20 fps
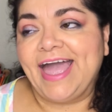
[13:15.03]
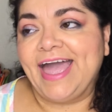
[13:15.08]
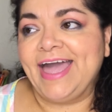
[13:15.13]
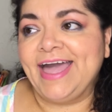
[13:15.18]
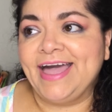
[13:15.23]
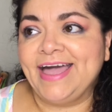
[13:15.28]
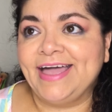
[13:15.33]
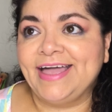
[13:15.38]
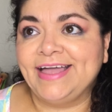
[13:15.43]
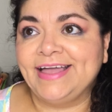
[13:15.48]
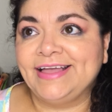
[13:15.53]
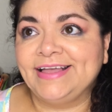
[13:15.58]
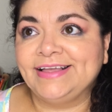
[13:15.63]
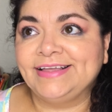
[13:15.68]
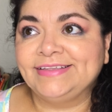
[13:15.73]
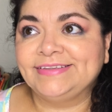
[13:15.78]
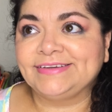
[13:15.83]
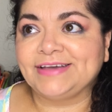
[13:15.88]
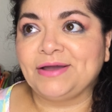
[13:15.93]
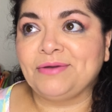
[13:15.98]

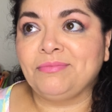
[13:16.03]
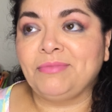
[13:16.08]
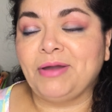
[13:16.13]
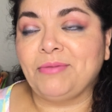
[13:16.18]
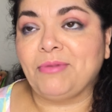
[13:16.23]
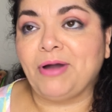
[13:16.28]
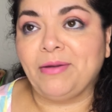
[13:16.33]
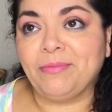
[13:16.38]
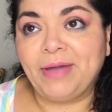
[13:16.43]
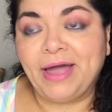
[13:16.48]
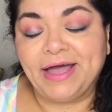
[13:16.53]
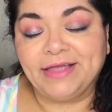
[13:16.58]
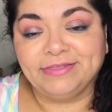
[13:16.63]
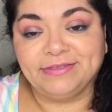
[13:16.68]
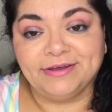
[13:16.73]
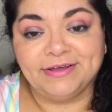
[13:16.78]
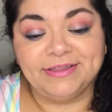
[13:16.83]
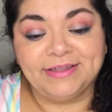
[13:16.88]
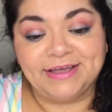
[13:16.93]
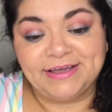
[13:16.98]
and my mom had
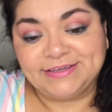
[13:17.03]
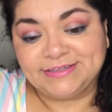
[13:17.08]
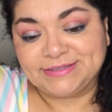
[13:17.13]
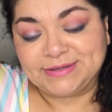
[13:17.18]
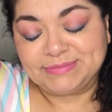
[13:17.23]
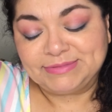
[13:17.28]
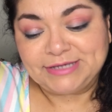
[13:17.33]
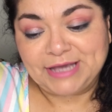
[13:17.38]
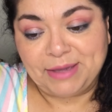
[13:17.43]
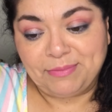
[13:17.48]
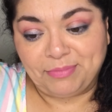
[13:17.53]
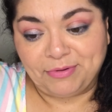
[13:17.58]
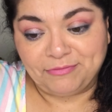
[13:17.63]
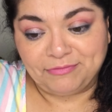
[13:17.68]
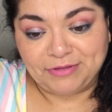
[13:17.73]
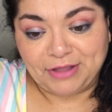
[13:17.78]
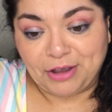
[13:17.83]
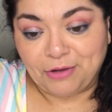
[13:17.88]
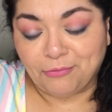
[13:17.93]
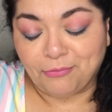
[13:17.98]
done like some type
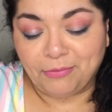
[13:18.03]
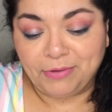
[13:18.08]
of like